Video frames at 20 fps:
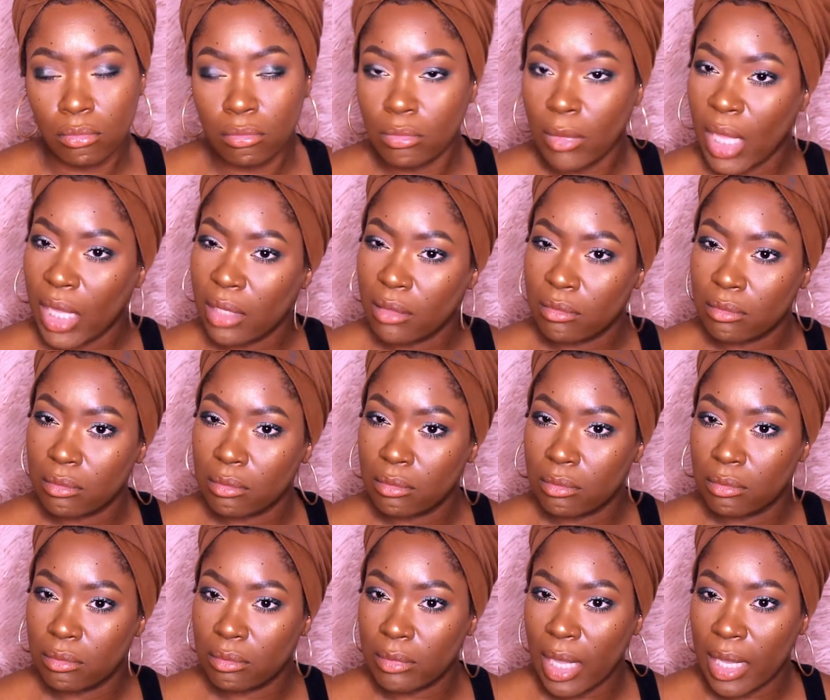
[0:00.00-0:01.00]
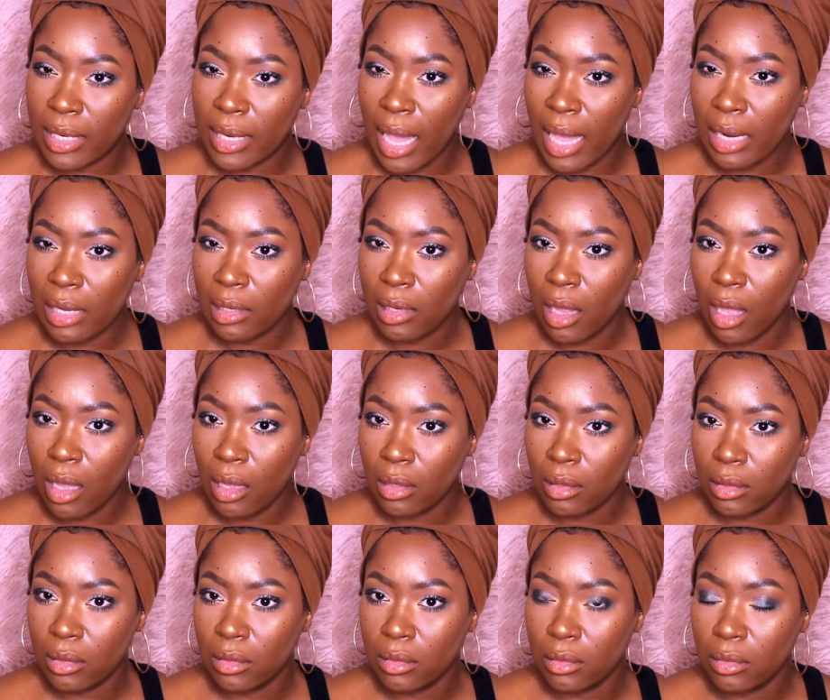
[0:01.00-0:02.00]
Like 9
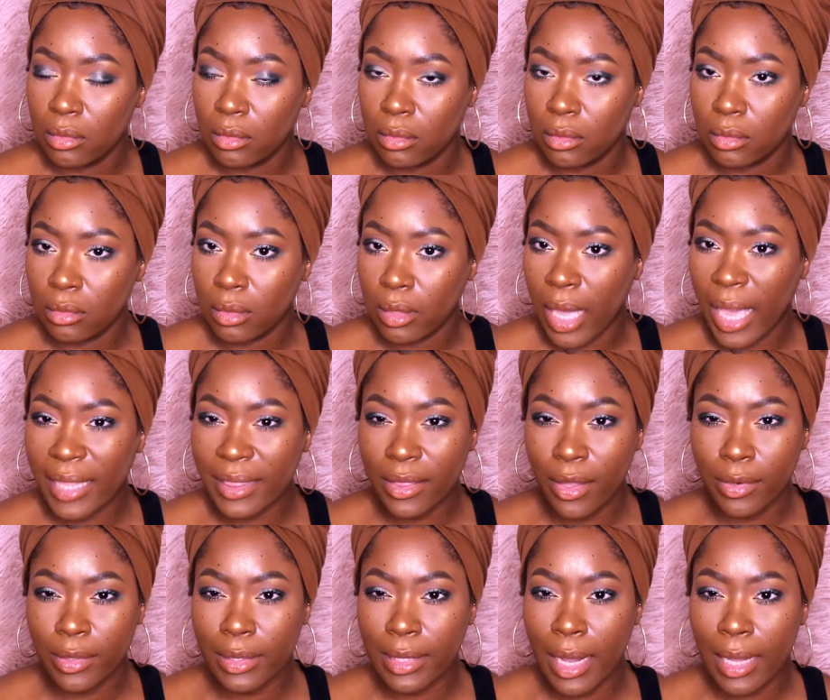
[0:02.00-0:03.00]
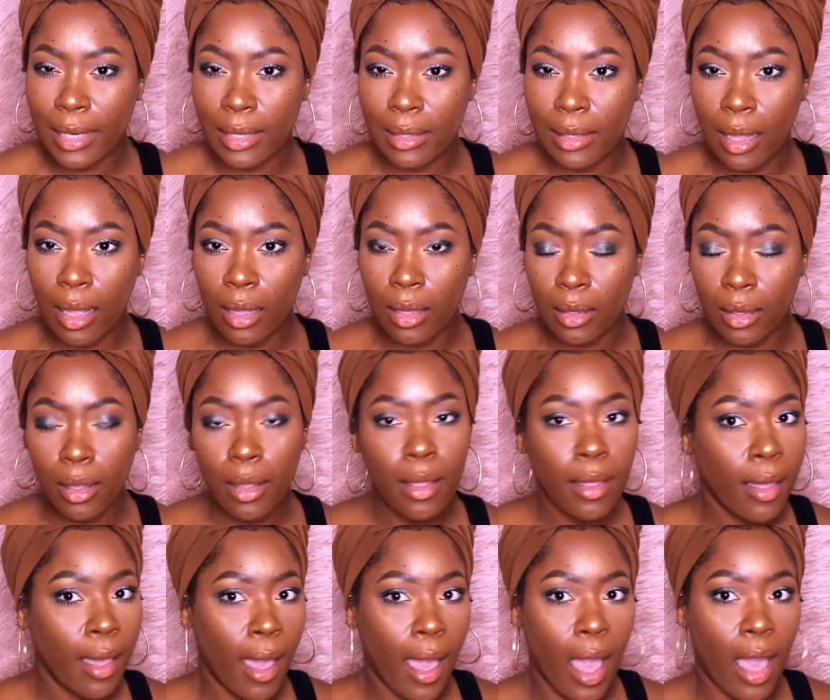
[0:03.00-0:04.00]
o'clock? 8:30, 9 o'clock.
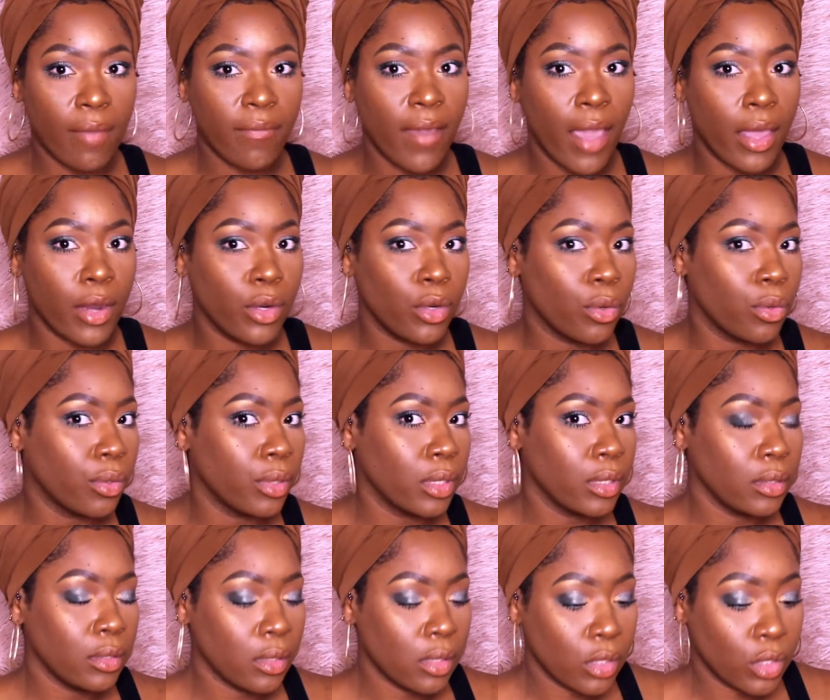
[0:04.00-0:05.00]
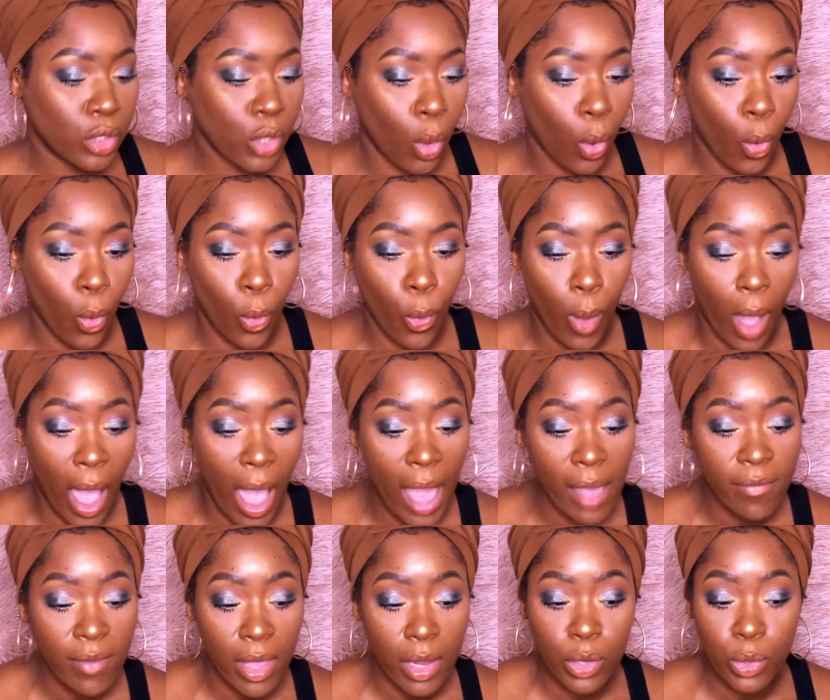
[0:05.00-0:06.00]
I've had it on. So
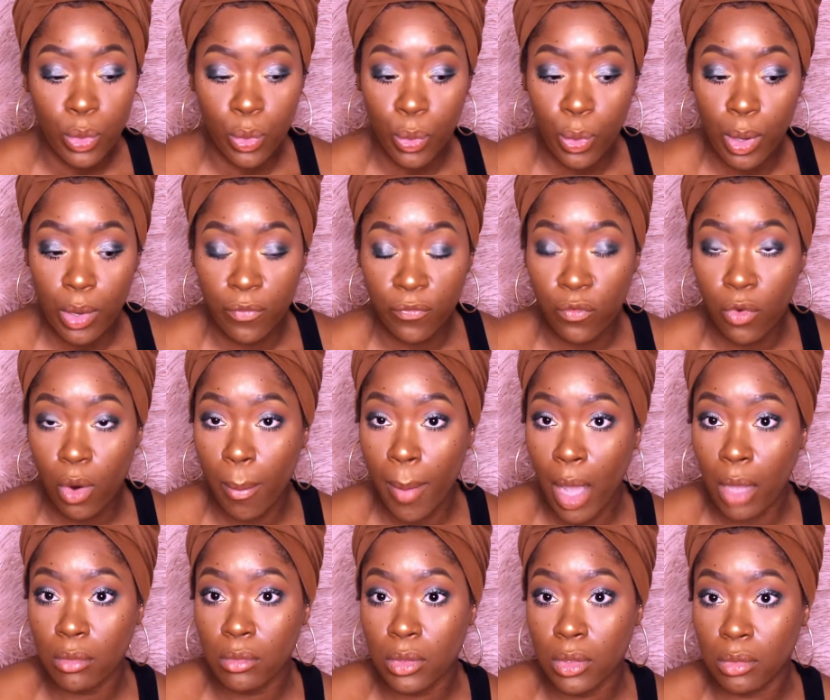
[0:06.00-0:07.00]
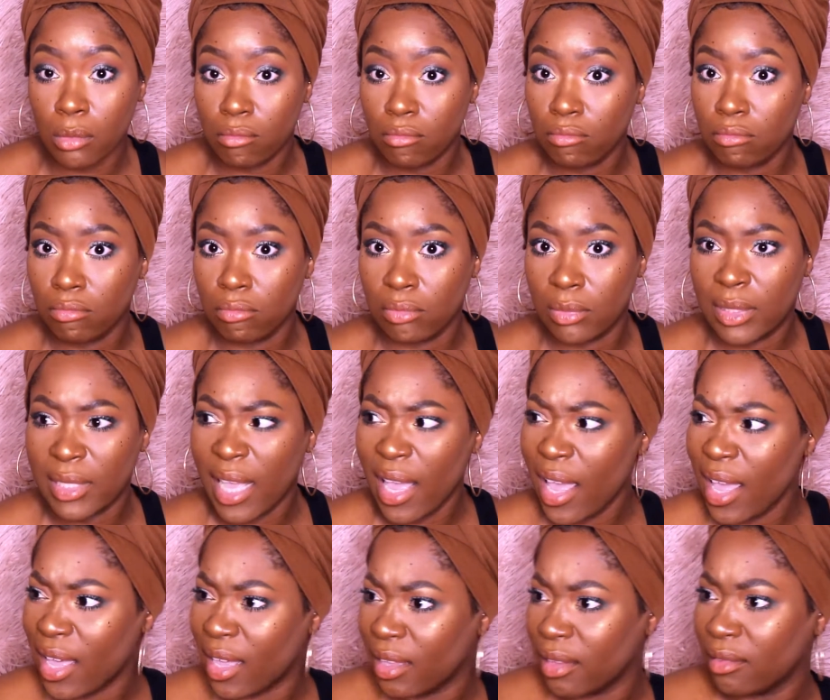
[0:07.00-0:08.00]
I've had it on for about,
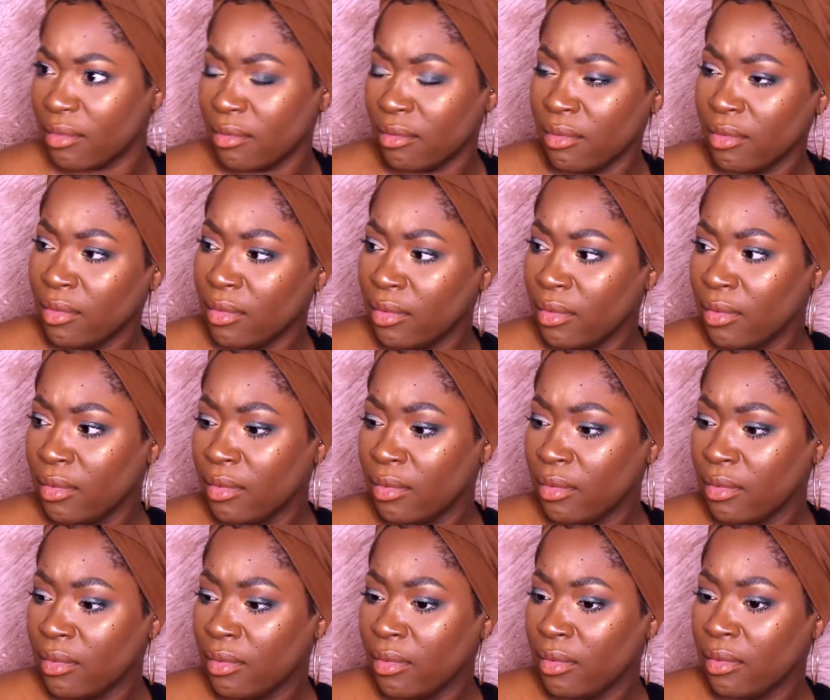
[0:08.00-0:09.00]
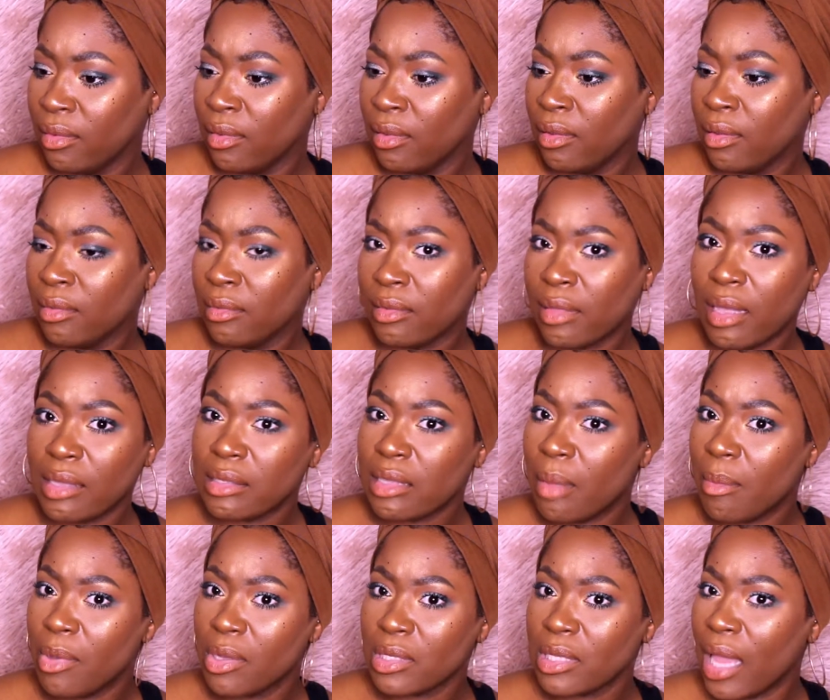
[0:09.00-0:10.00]
dang, that's
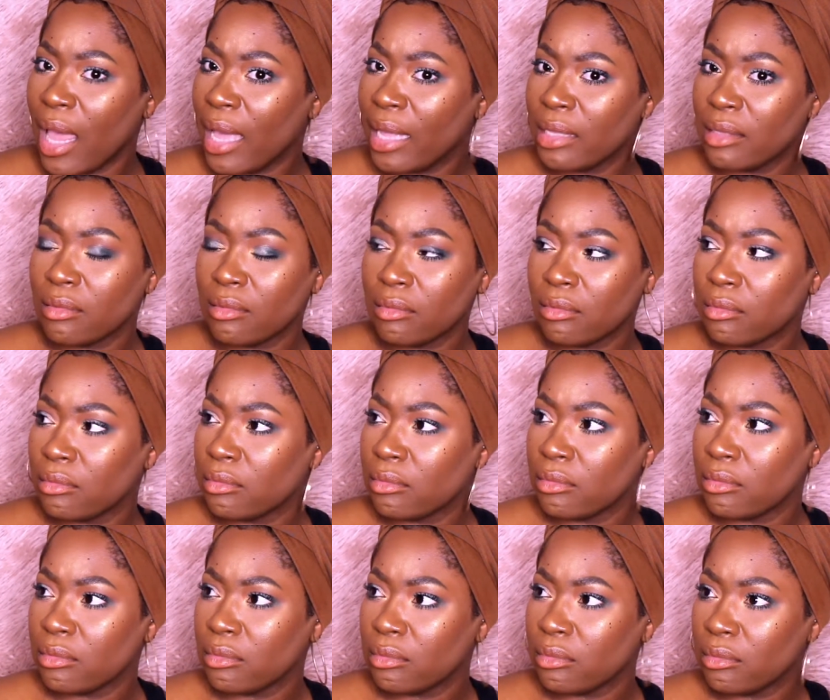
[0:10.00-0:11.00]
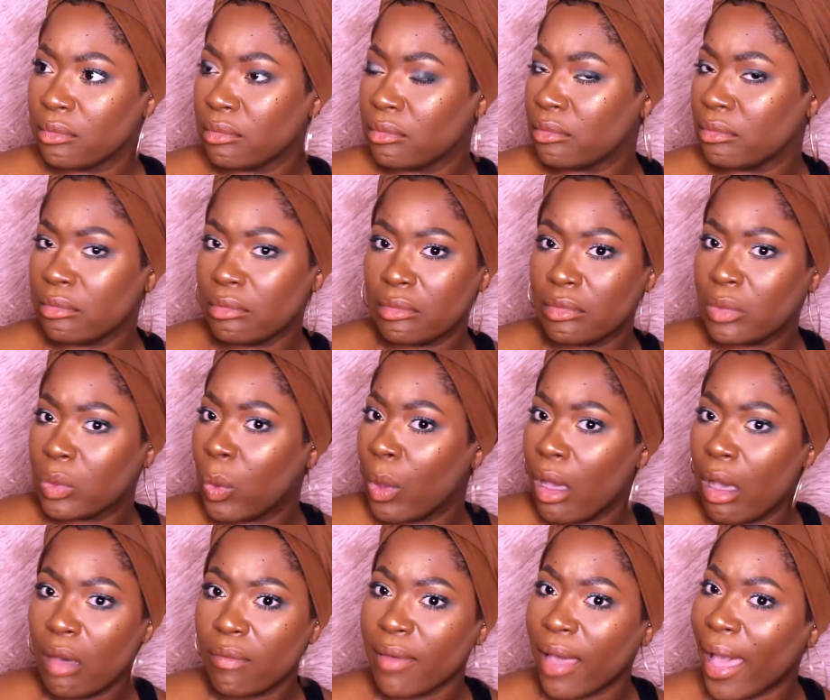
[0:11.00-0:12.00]
almost like
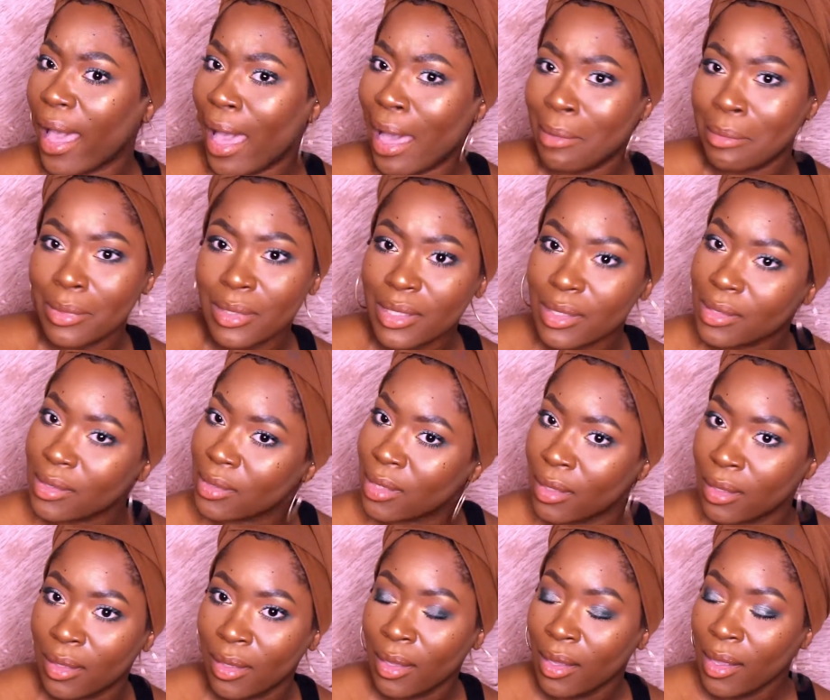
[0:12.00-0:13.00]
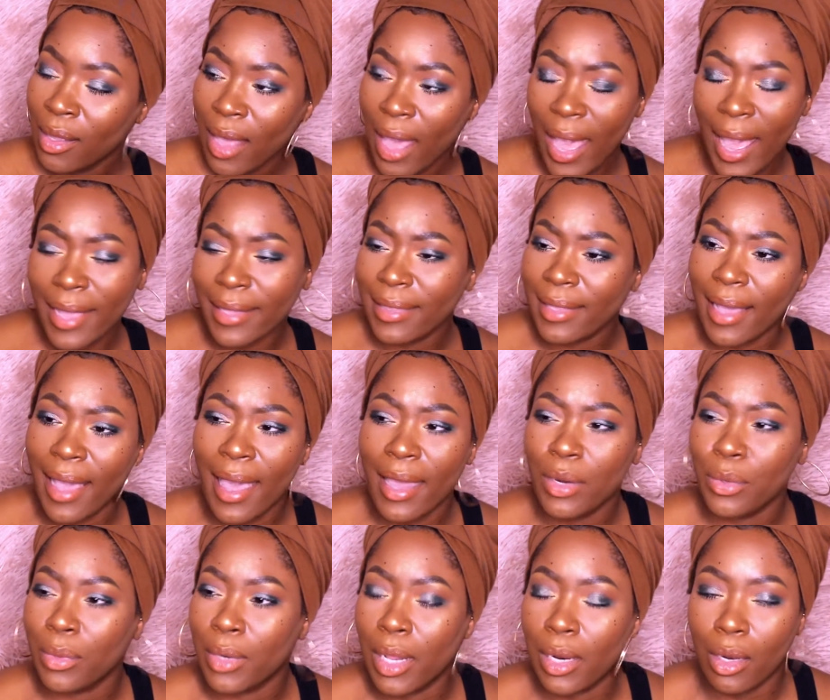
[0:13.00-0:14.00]
12 hours. I didn't think I had
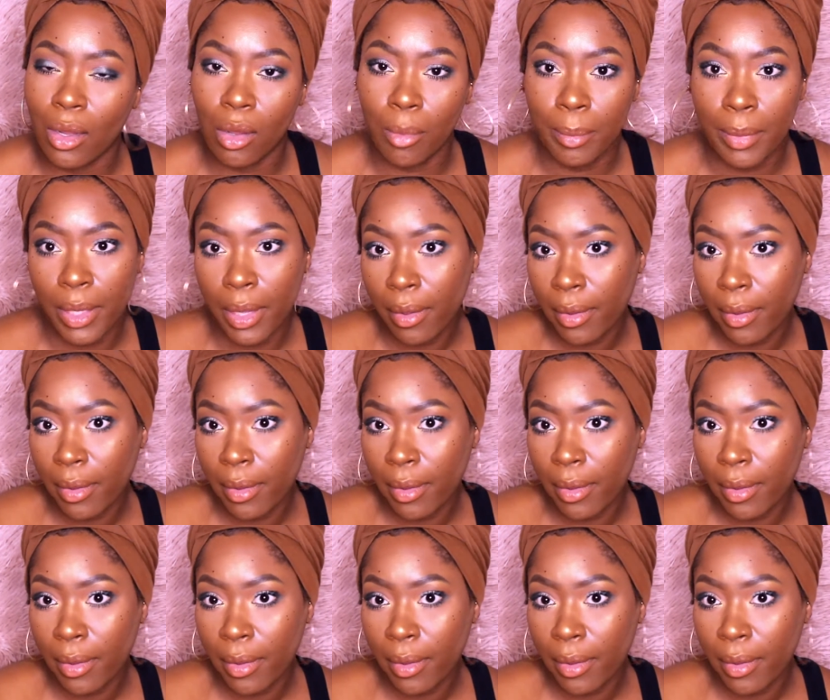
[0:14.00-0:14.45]
it on that long, but